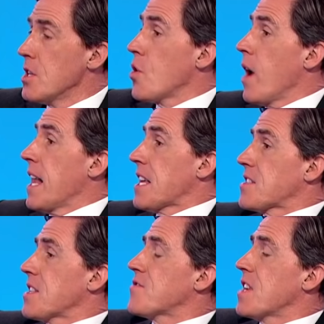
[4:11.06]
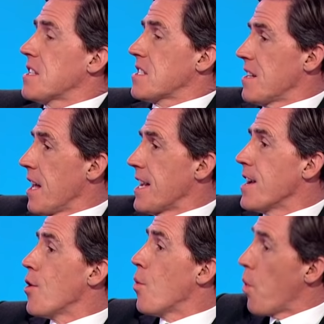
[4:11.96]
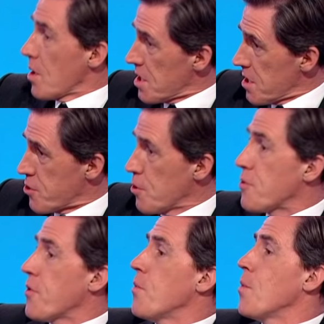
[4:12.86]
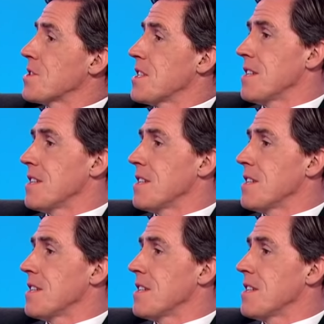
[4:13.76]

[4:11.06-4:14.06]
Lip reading: so, Alex, they've said it's a lie. Was it the truth or was it a